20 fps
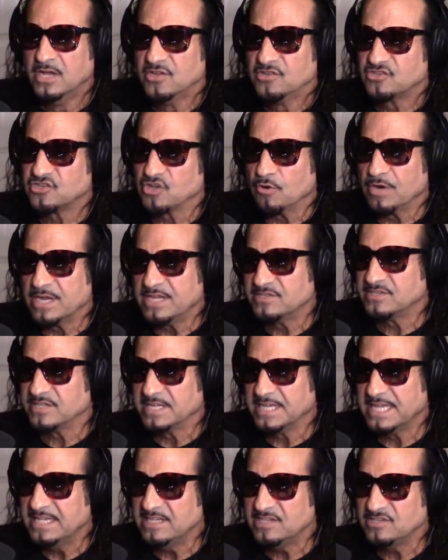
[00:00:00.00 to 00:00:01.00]
So he's
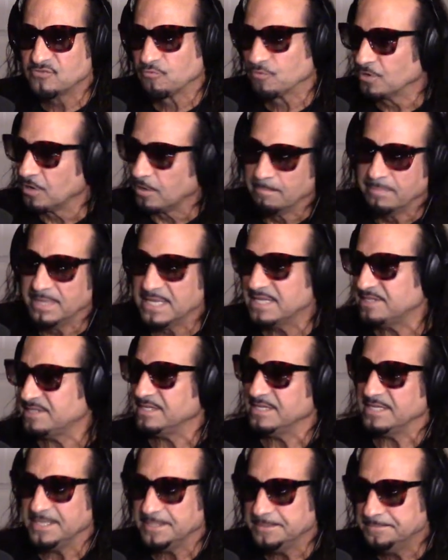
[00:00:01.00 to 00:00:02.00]
he's real
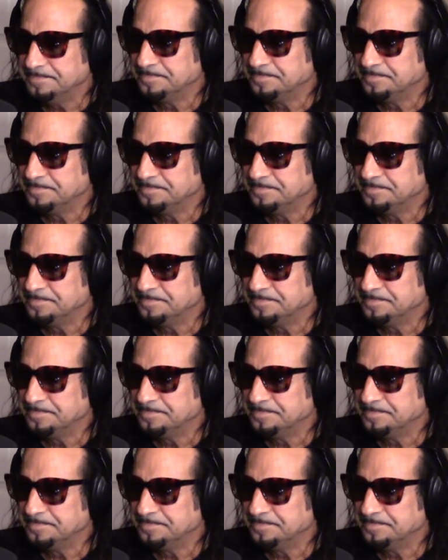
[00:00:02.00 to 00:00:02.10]
busy,